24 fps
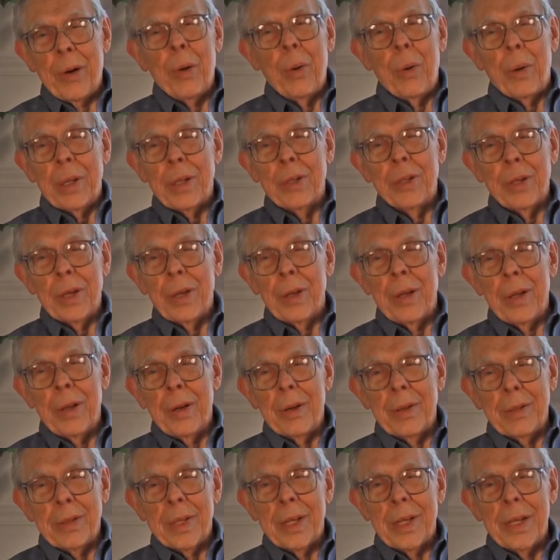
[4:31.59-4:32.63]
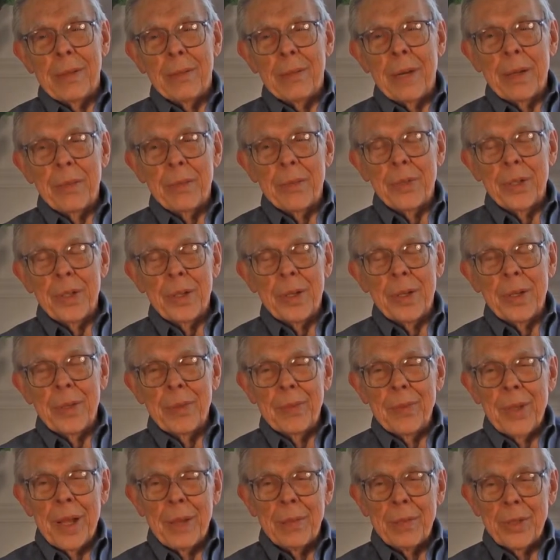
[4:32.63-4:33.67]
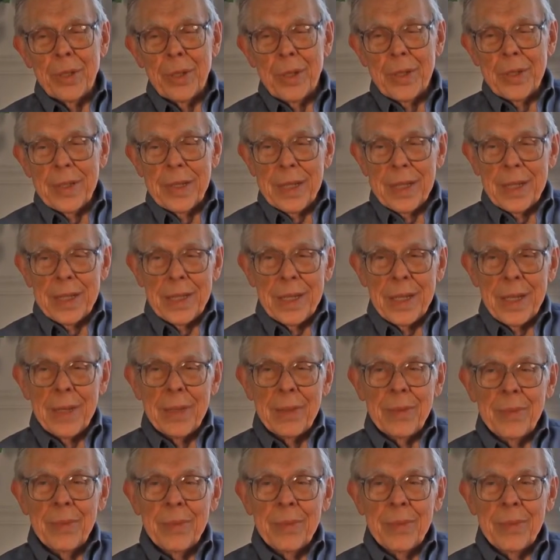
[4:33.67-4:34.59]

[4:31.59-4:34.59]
Oh, it took a long time, I'm sure. I'm sure it did,